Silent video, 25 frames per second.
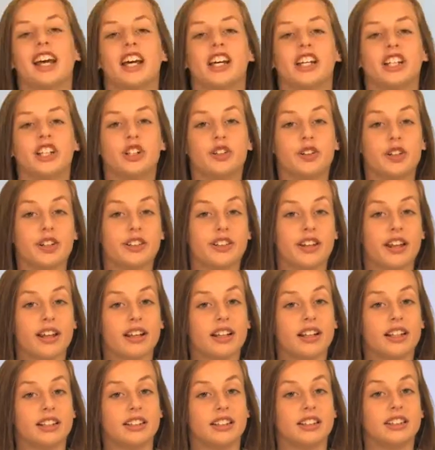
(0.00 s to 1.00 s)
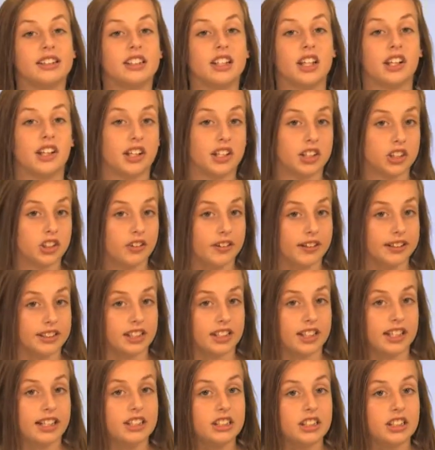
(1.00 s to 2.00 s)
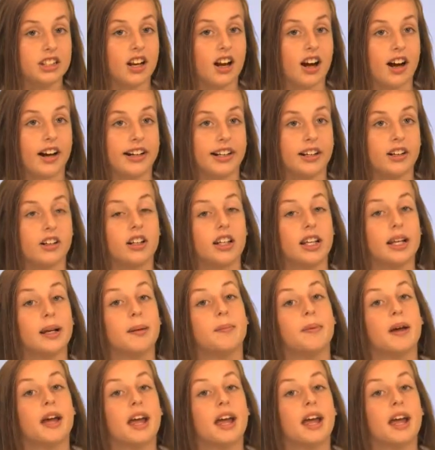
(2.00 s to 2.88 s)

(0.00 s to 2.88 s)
You can then listen to the translation audio clip.